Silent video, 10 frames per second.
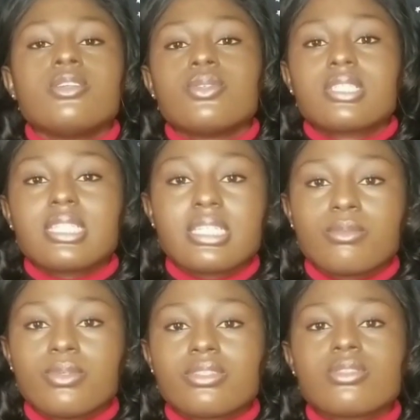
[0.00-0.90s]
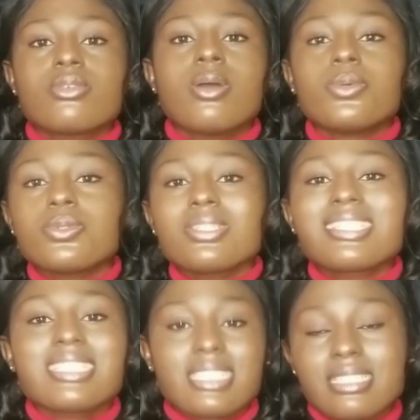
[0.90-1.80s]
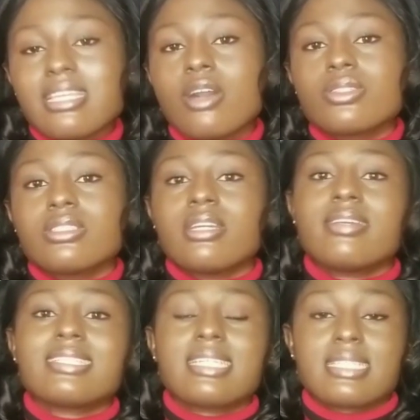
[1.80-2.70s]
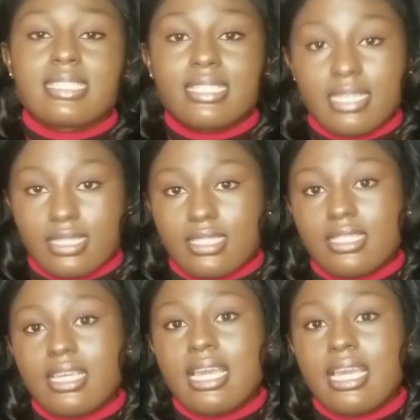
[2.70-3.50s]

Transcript: So 6 months. So I will do 60,000 naira times 6.